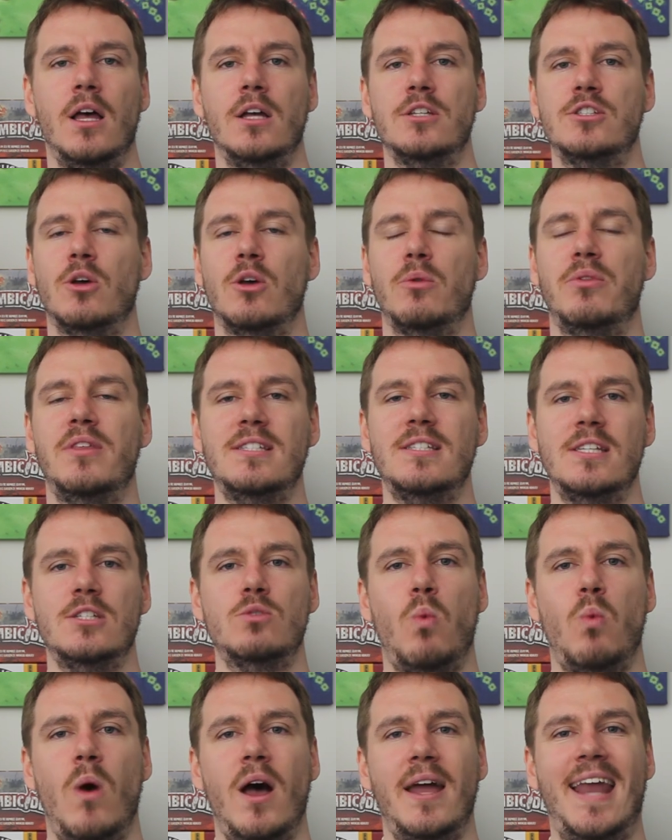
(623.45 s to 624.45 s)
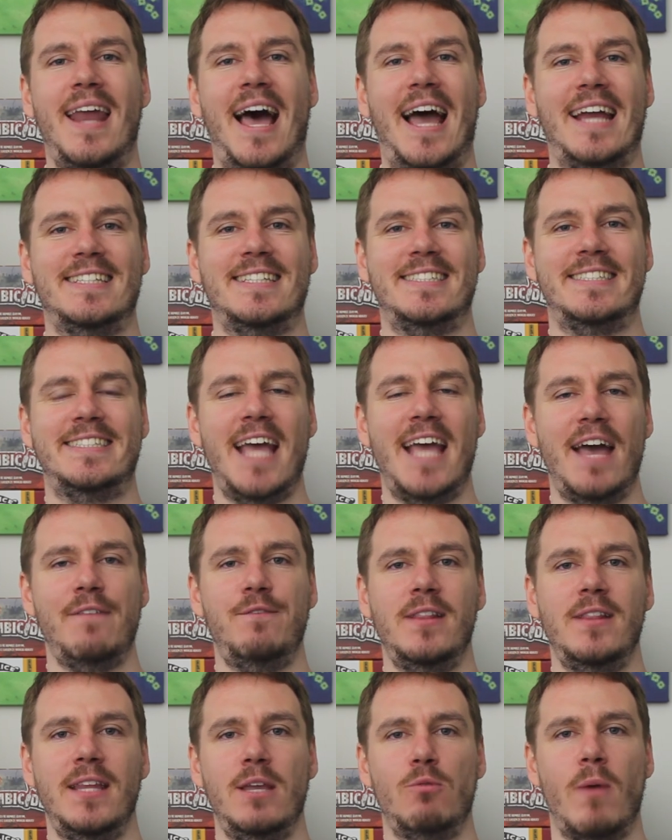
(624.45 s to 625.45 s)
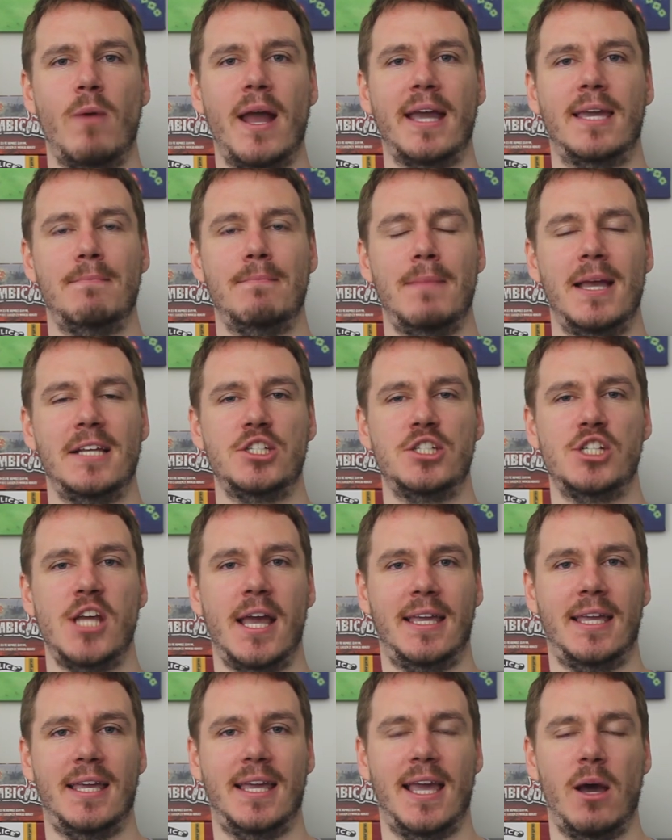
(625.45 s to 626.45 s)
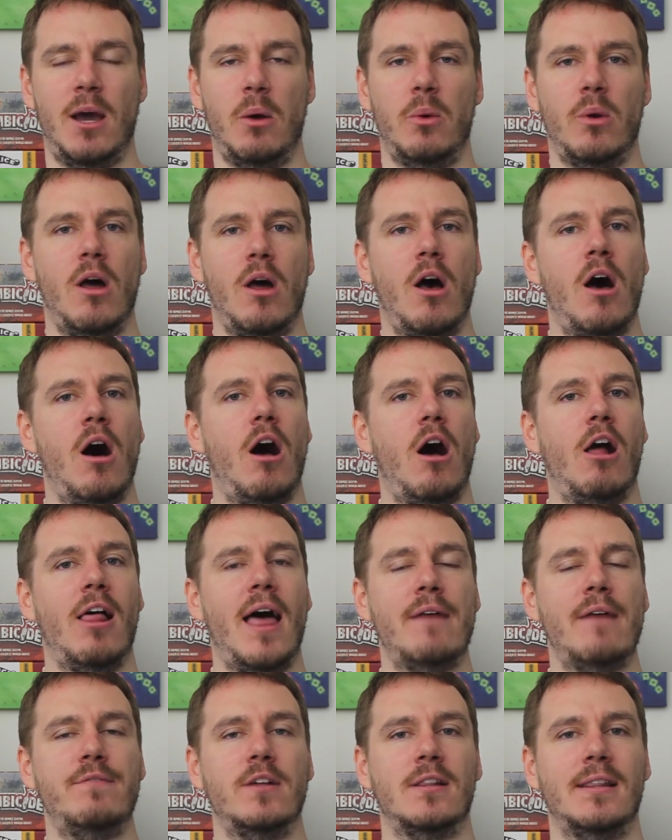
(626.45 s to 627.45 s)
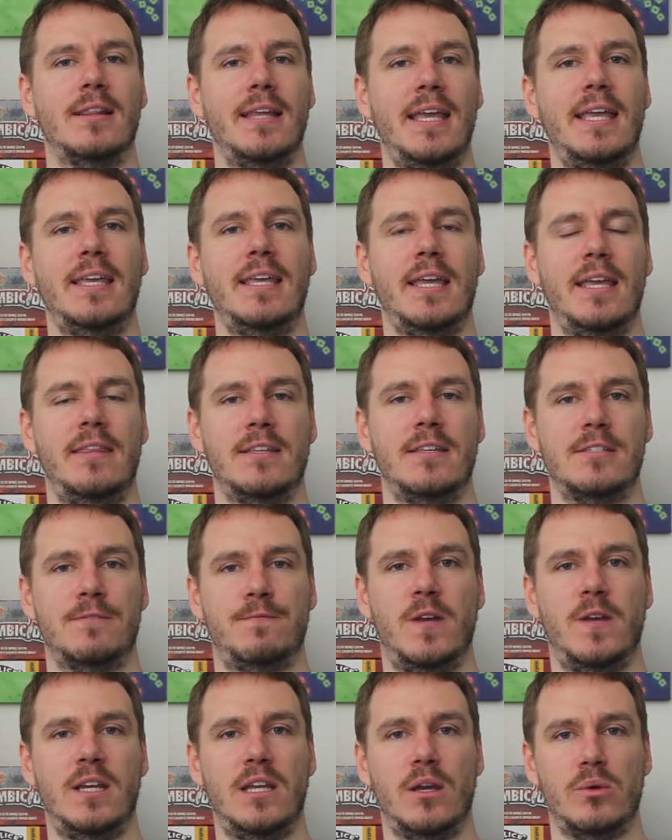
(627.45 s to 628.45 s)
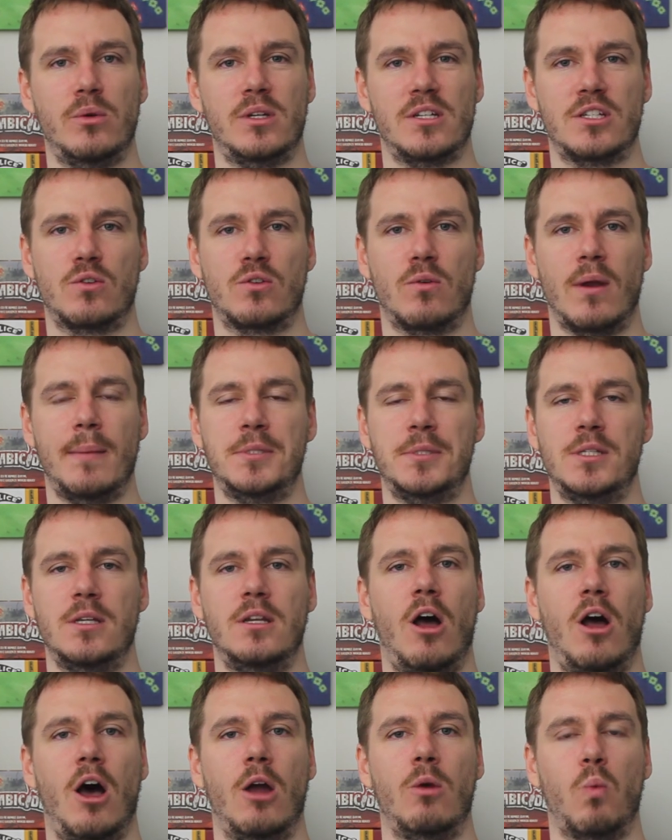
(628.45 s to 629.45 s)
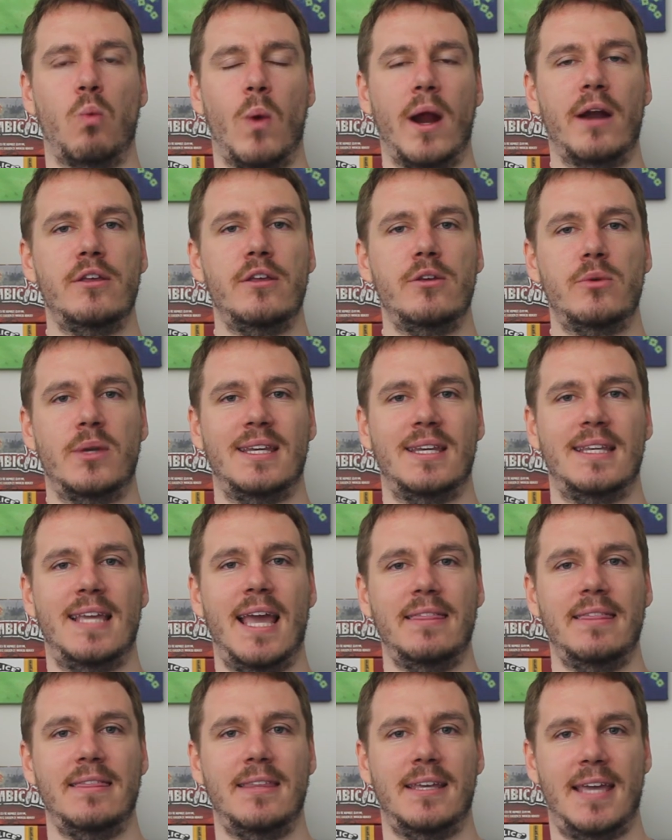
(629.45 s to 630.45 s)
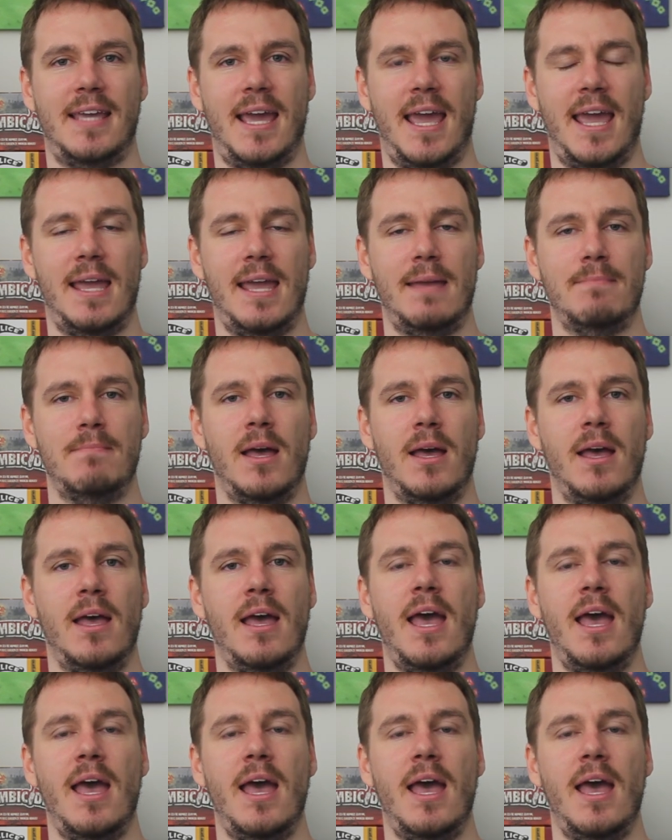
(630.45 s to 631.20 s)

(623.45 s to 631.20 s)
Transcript: So this is one I definitely recommend checking out. I'll have a link in this video description on where you can get the game.